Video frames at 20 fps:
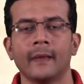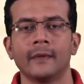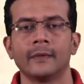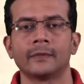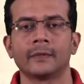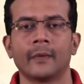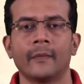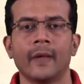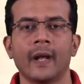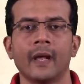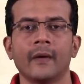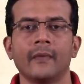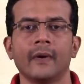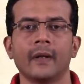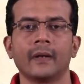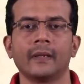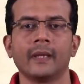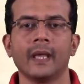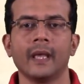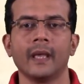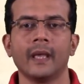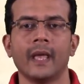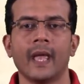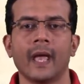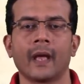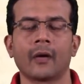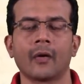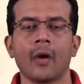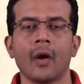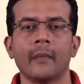So whenever the
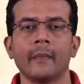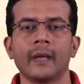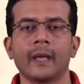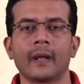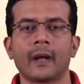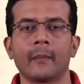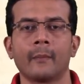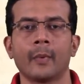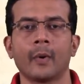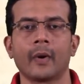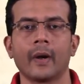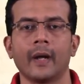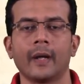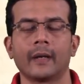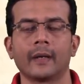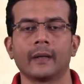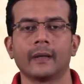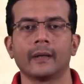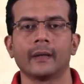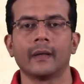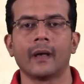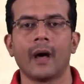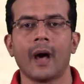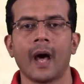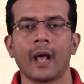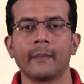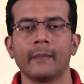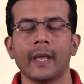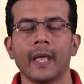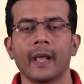economic repo rate,
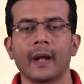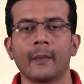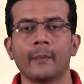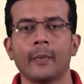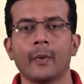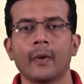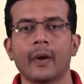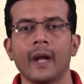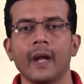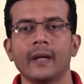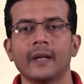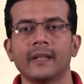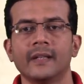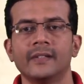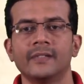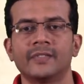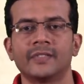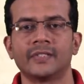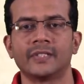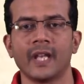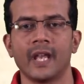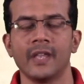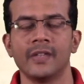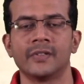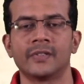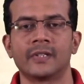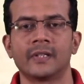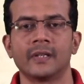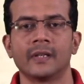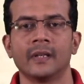RBI repo rate, is
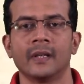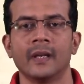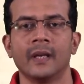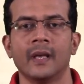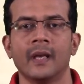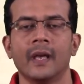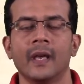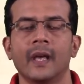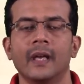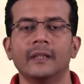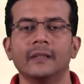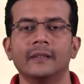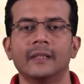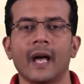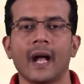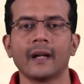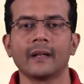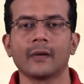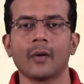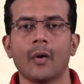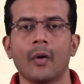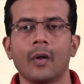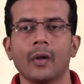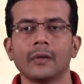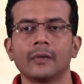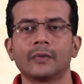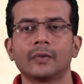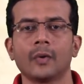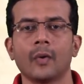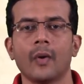changed, that
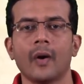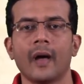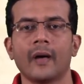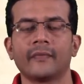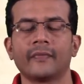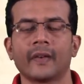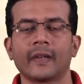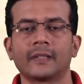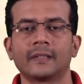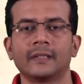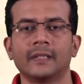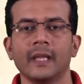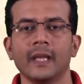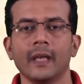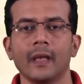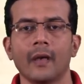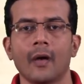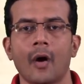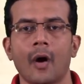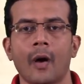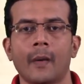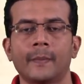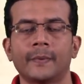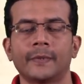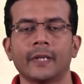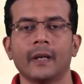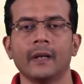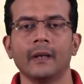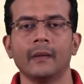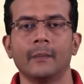also affects the
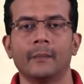option